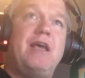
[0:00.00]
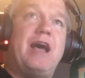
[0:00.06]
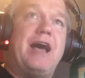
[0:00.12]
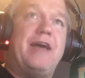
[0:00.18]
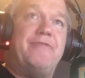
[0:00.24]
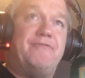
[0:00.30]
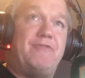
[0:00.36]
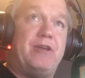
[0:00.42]

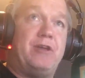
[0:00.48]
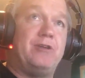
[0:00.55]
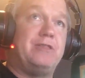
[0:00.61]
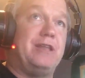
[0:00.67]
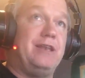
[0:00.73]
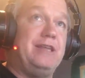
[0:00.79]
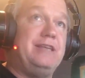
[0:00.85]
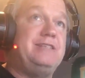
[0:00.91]
I figured
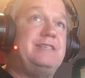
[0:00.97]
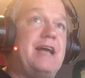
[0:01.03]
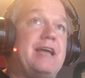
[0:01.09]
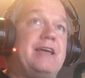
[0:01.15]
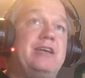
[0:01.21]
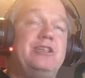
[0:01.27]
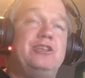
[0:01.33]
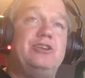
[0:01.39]
the least
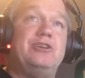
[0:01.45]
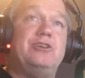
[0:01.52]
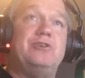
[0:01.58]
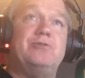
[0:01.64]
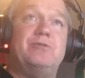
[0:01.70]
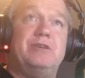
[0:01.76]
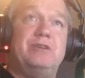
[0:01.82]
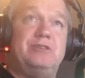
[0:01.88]
I could do